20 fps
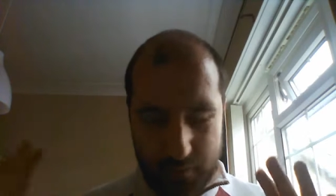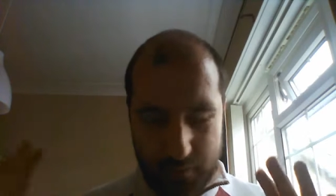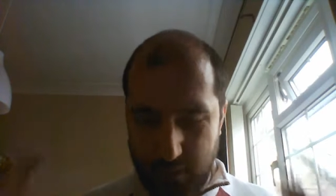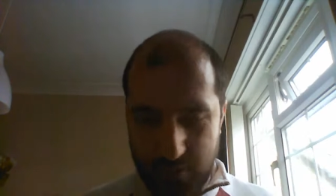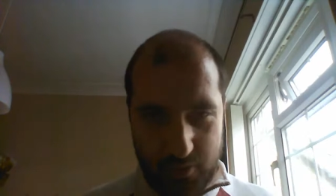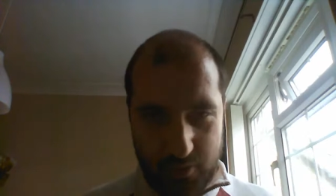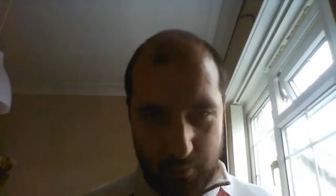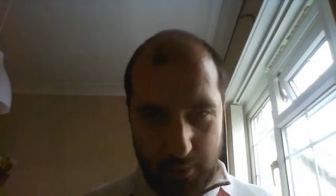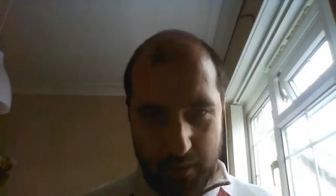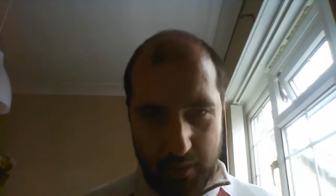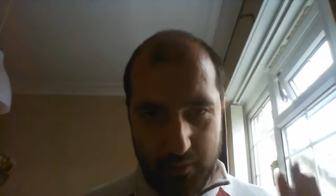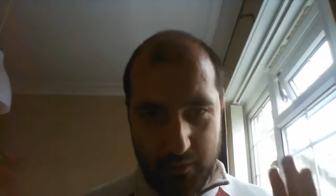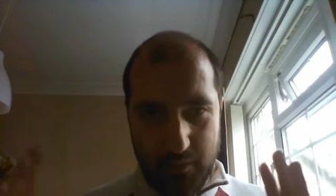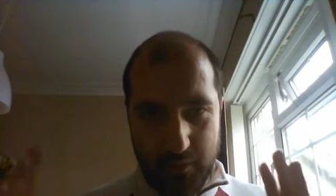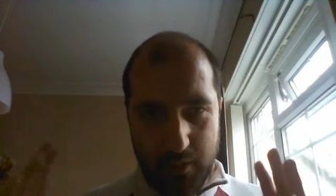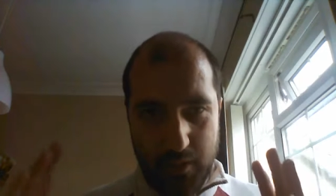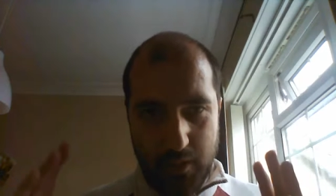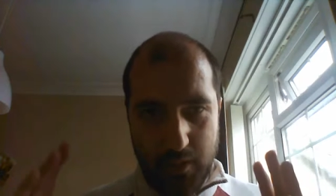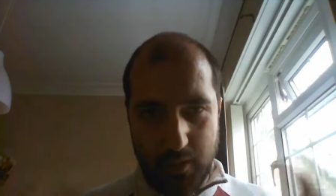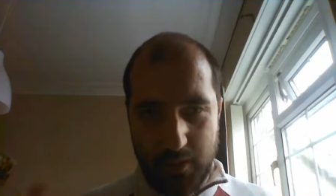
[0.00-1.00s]
Inter Milan,
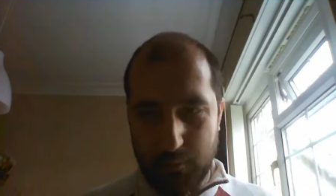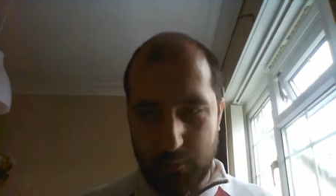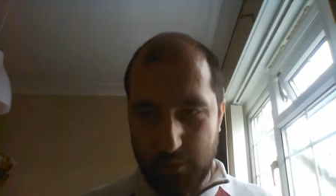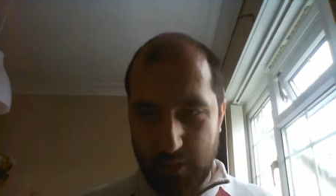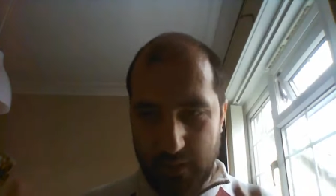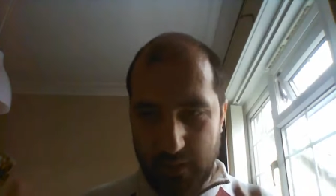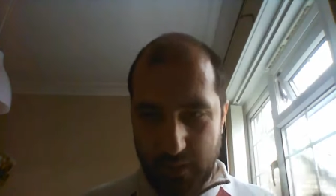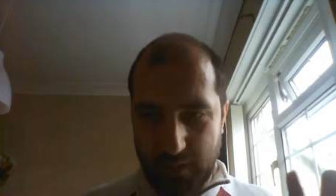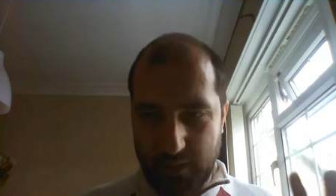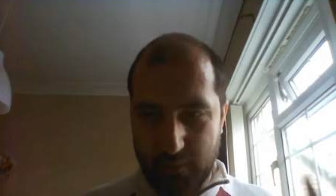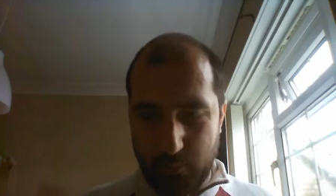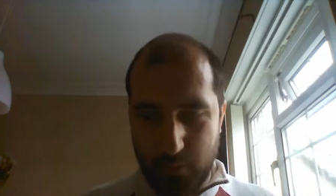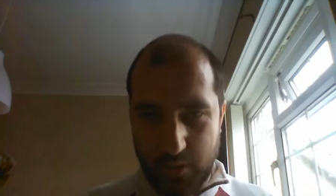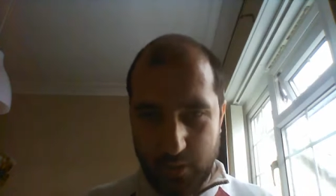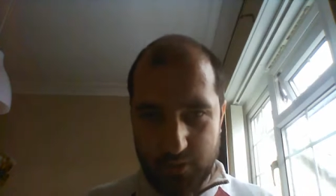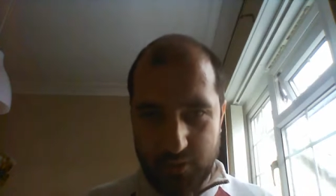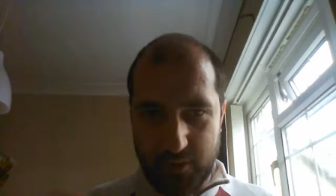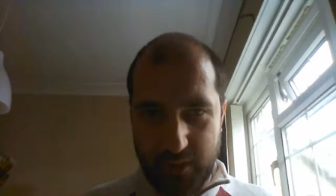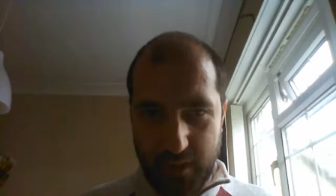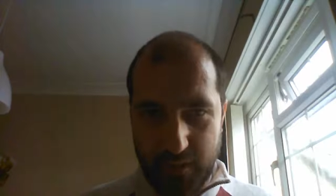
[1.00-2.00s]
clubs like that, can
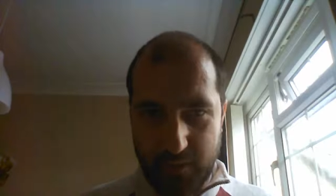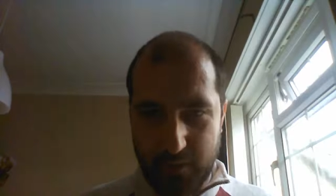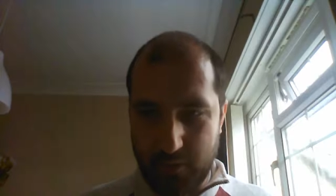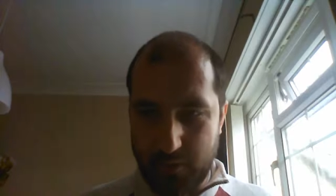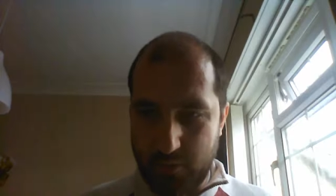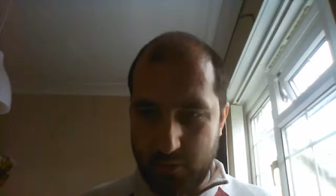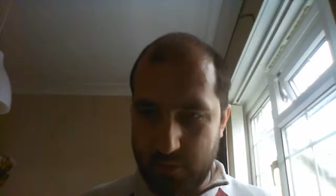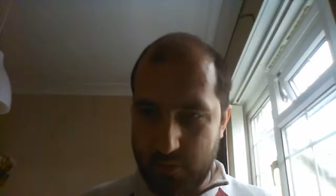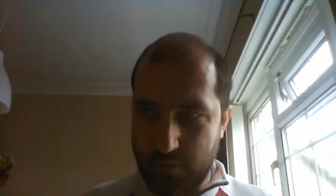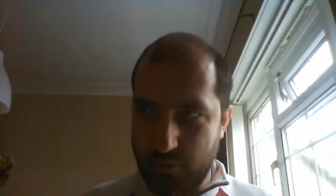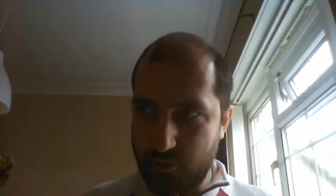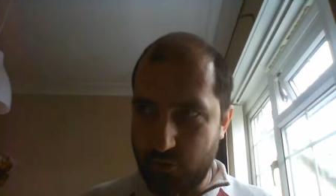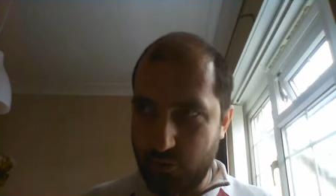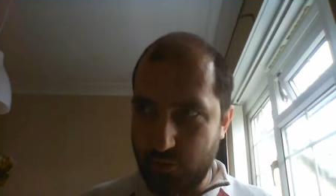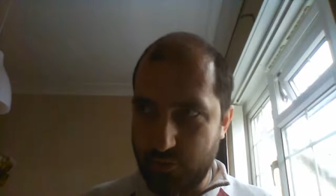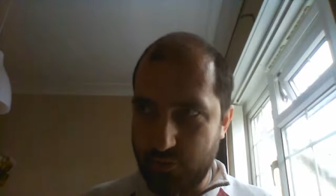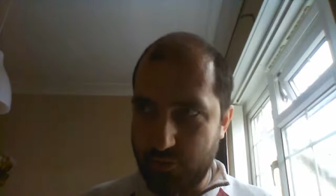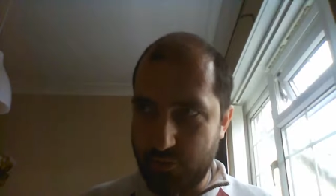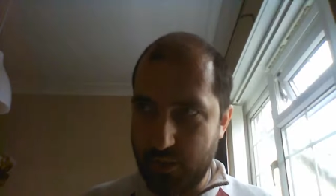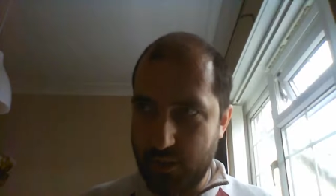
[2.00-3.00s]
work together and
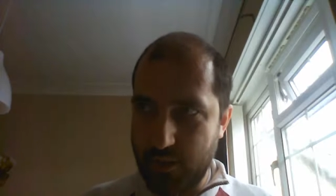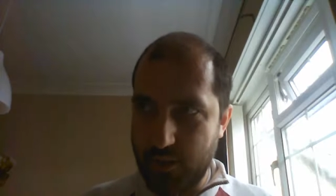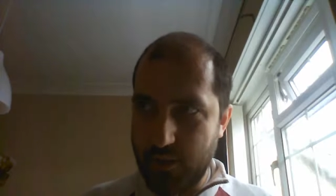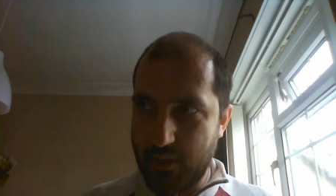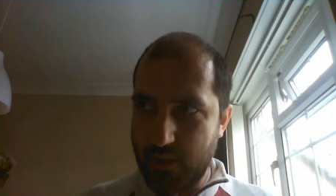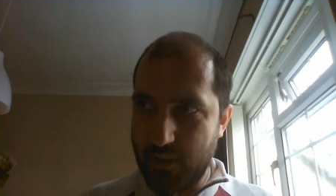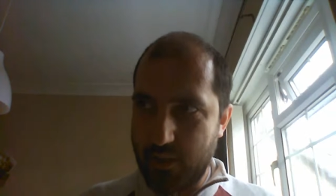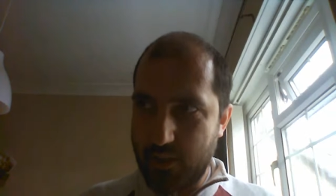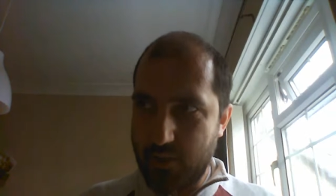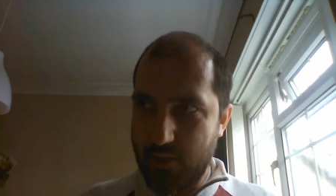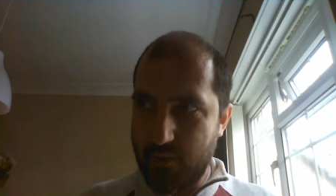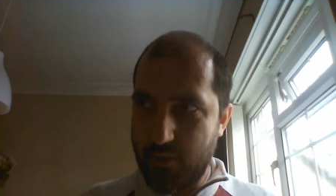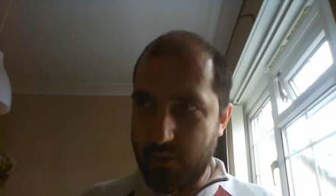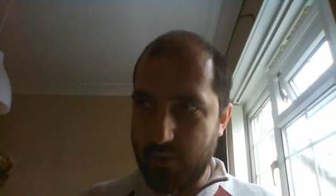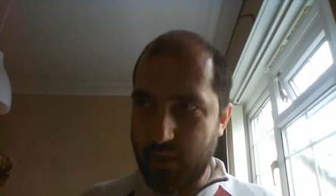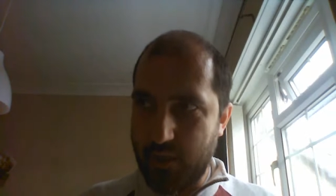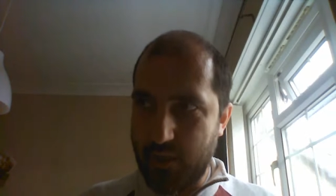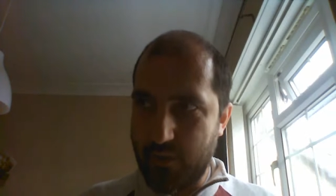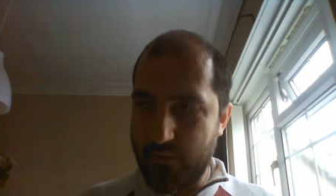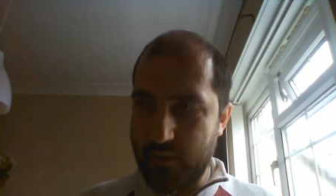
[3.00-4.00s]
sort of
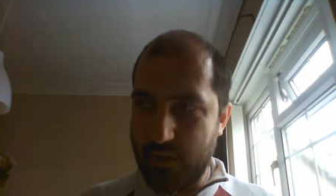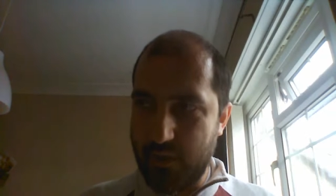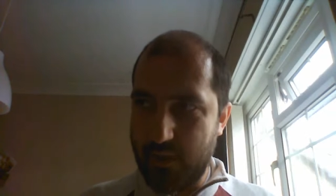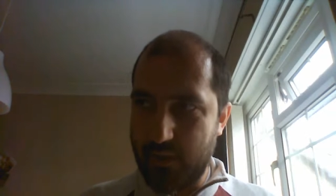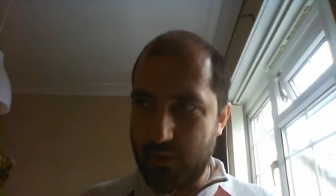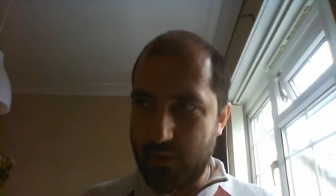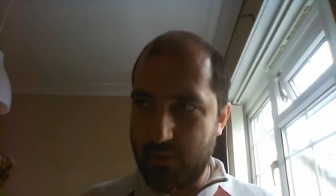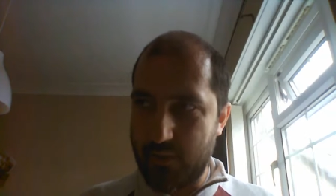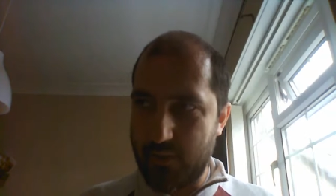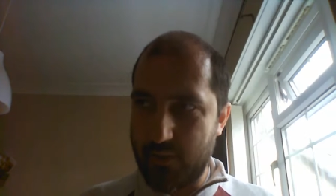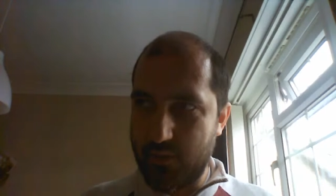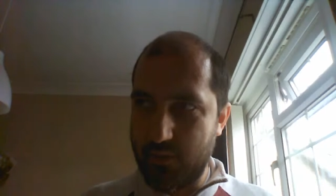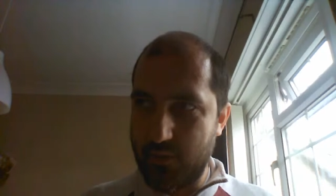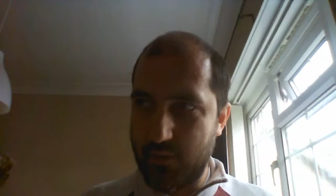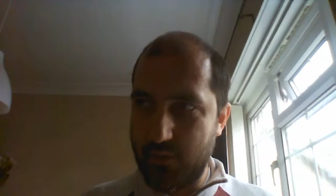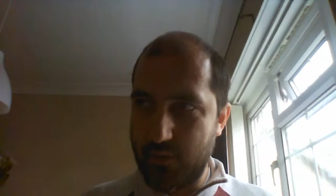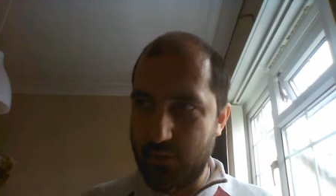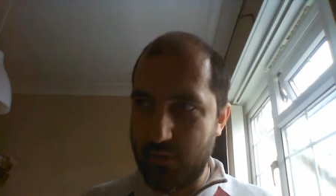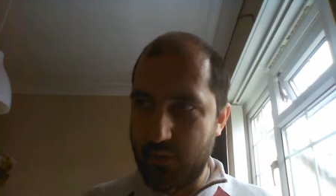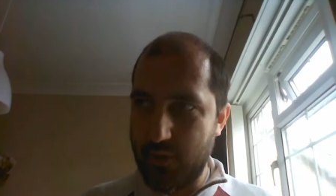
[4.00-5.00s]
look how they can,
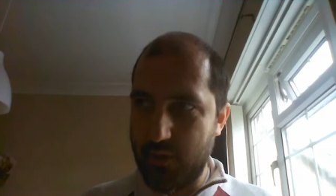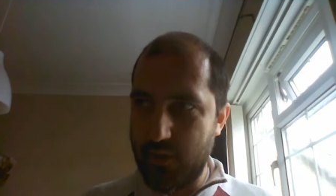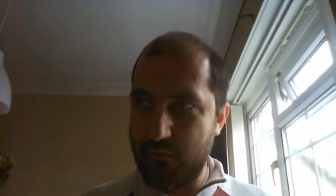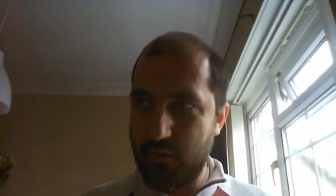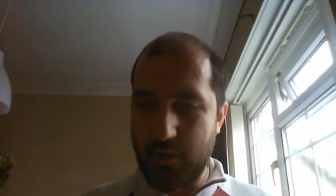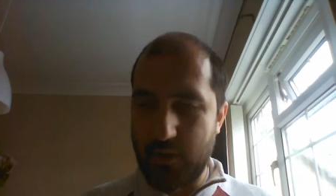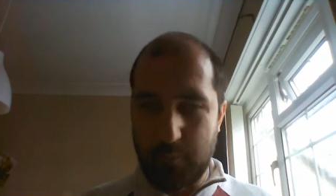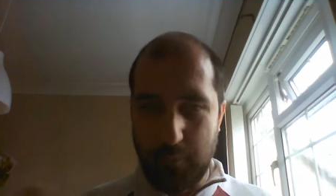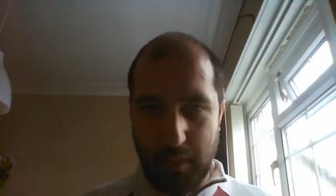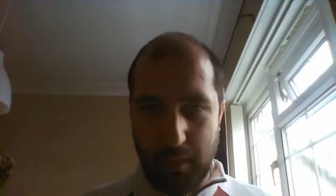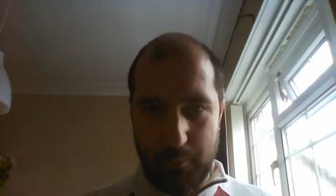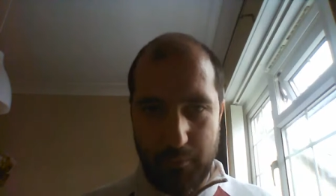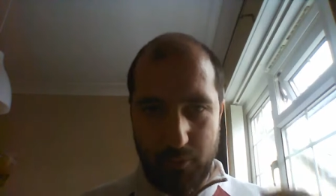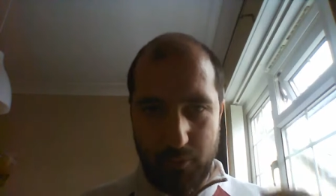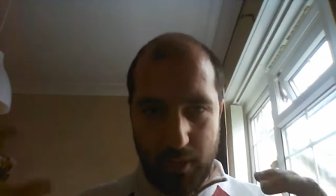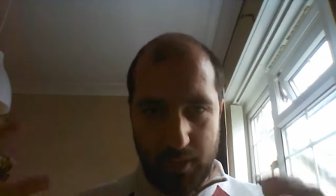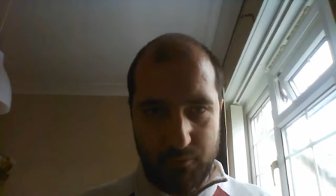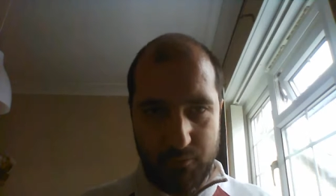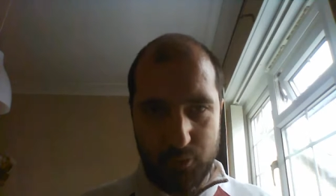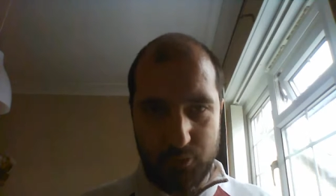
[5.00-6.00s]
even though they might be
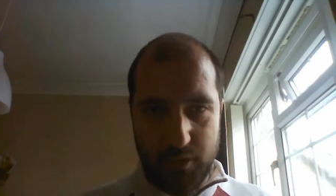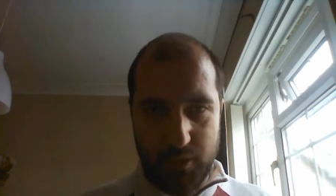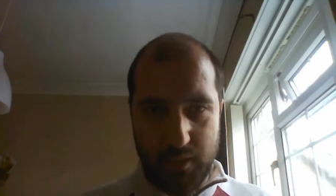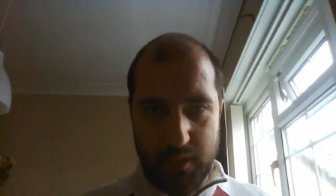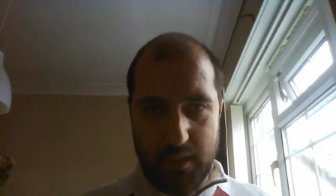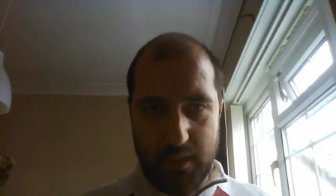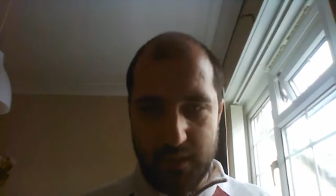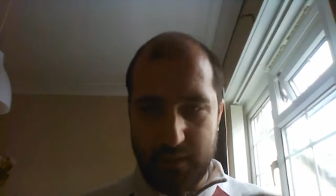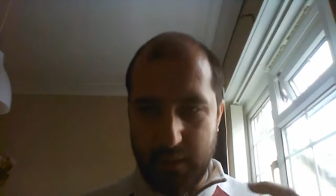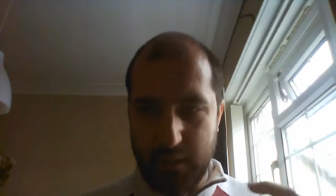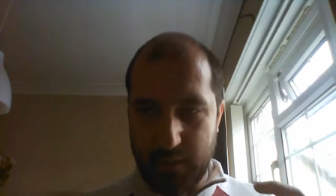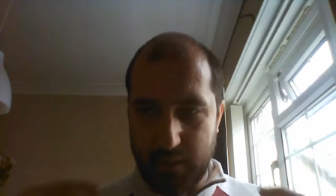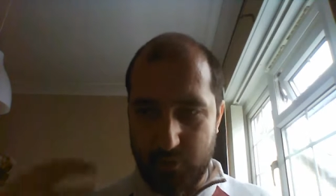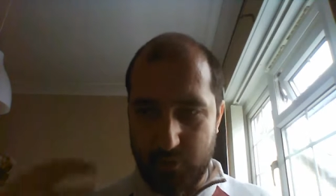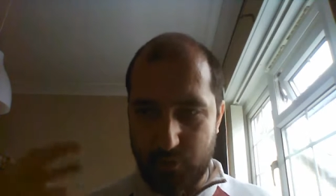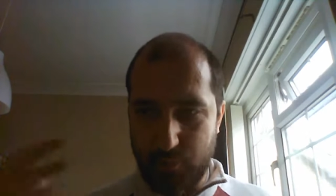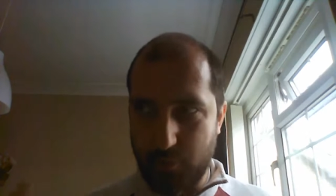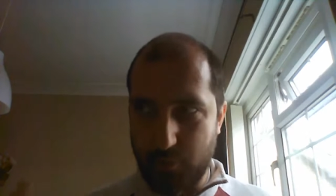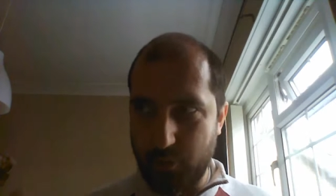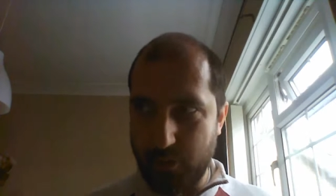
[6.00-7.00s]
rivals in the league, they
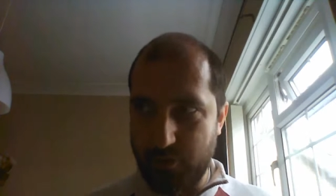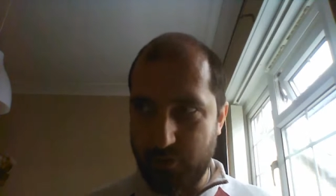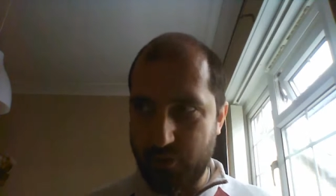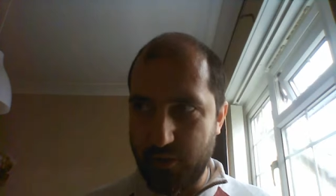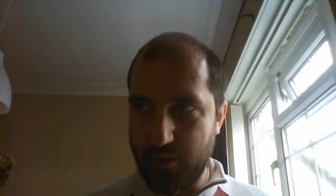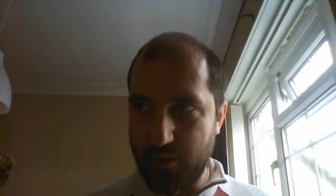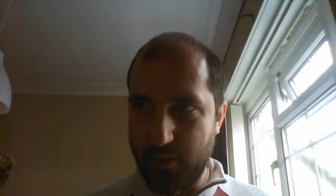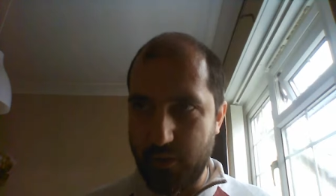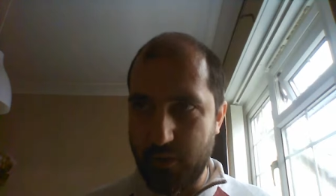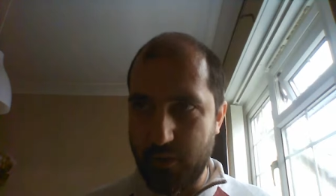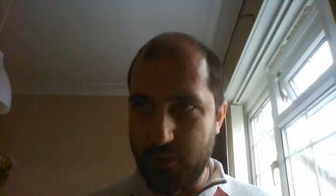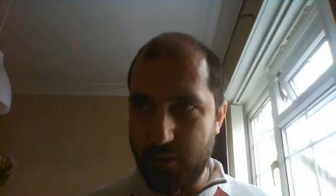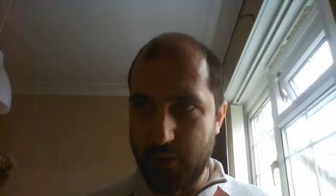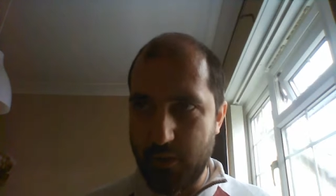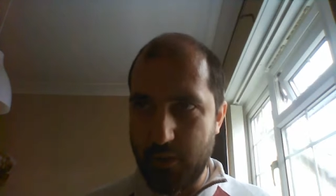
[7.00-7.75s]
can support each other